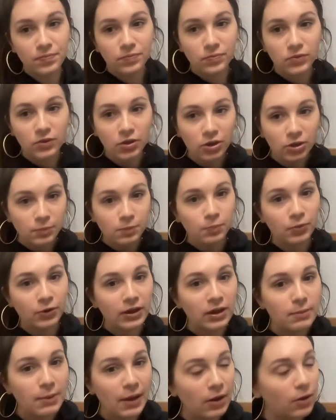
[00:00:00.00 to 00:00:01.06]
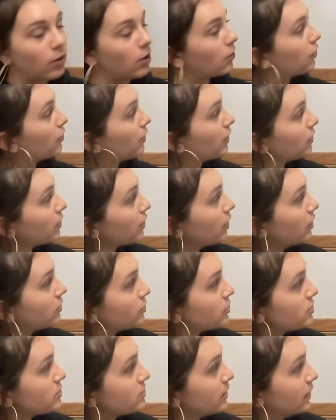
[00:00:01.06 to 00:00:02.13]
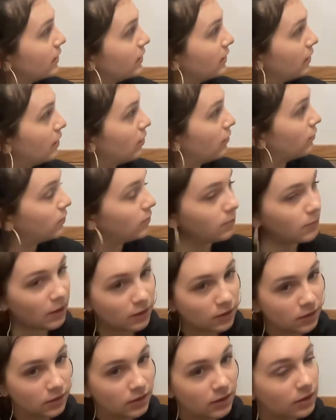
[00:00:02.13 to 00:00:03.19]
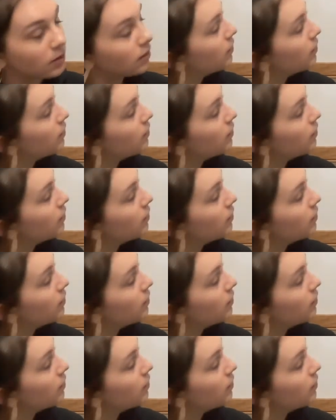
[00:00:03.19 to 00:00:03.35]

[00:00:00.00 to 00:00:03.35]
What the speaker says: could bring about a greater understanding of humanity.